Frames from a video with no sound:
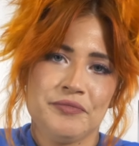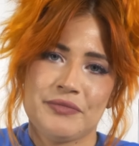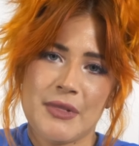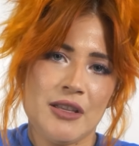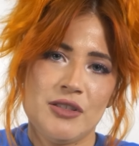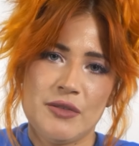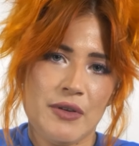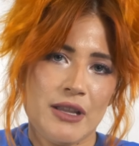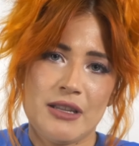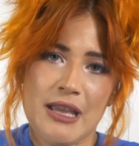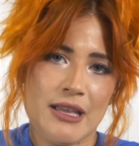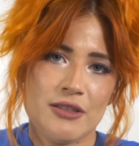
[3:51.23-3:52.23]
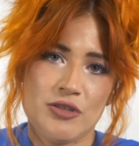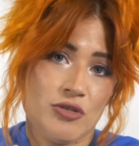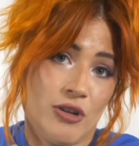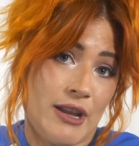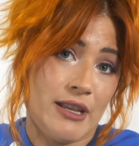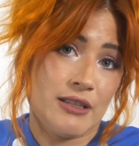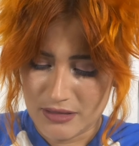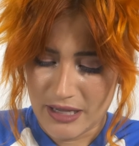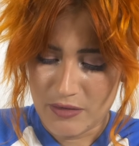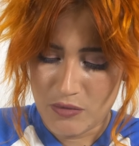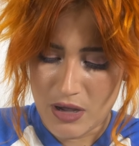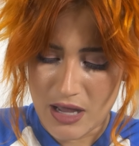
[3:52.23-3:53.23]
I just find hands are great.
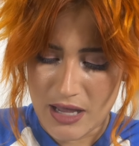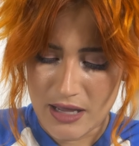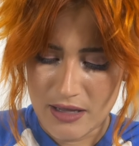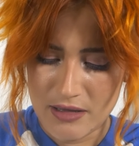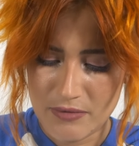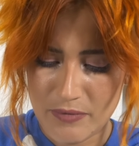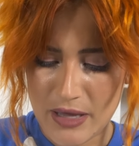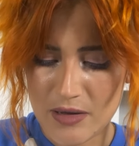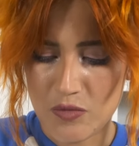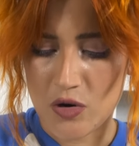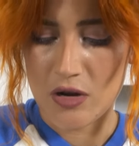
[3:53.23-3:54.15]
Like, why make it more